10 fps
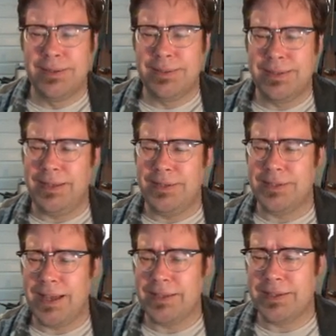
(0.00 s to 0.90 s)
Did he just
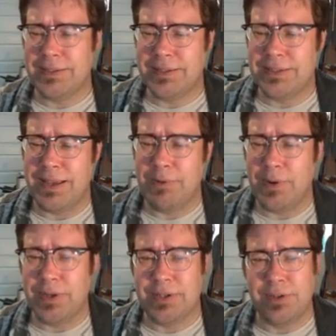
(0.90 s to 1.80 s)
ask us the same
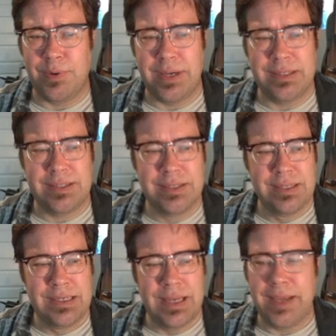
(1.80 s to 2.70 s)
question twice?
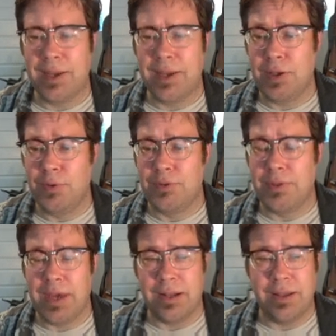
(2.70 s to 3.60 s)
I get accused of
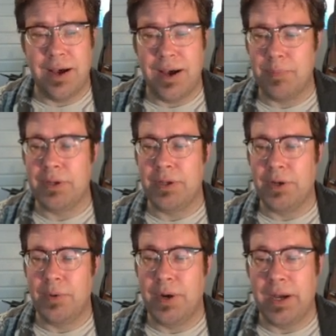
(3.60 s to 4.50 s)
that a lot, but you
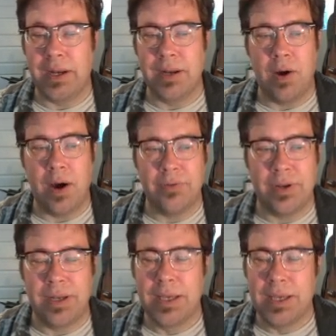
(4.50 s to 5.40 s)
know what?
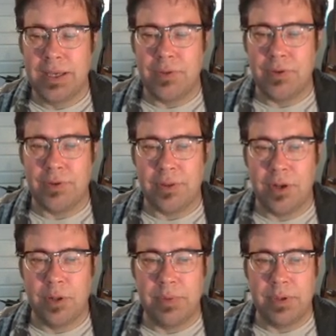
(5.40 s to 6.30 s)
Often there's a
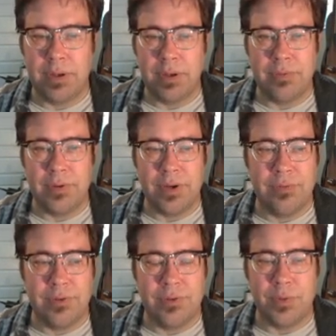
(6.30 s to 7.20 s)
little bit of a
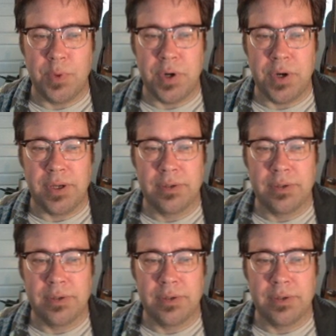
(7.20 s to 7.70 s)
difference in the wording.